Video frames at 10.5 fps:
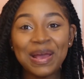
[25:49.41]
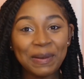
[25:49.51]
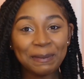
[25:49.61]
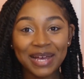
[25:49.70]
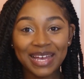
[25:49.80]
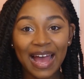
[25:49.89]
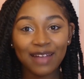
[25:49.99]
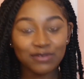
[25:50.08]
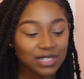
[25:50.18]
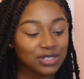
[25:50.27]
But I
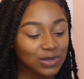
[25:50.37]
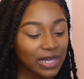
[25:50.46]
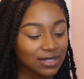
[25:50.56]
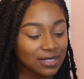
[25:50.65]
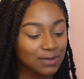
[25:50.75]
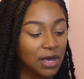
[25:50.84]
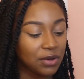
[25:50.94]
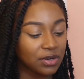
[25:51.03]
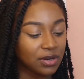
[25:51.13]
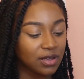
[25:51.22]
really do like this
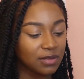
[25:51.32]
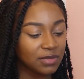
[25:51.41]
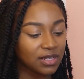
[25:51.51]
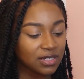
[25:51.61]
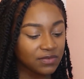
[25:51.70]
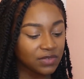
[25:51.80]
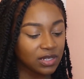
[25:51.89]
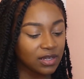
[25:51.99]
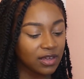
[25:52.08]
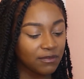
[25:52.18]
powder. It doesn't really
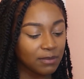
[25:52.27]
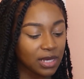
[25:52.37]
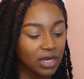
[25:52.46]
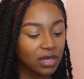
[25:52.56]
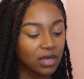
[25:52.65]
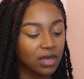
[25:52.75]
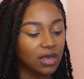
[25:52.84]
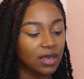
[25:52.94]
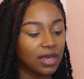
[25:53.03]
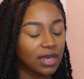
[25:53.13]
give me
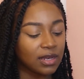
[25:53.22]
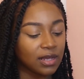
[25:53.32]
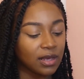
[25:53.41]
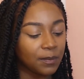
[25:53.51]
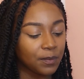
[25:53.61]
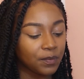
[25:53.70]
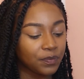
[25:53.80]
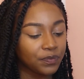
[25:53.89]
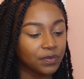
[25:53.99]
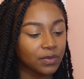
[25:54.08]
any
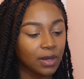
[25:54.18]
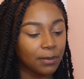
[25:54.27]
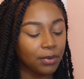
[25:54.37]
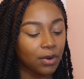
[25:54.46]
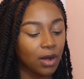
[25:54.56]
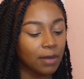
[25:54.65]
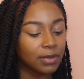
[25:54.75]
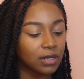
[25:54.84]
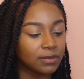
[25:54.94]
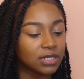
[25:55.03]

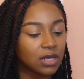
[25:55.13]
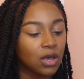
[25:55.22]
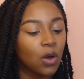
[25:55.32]
problems.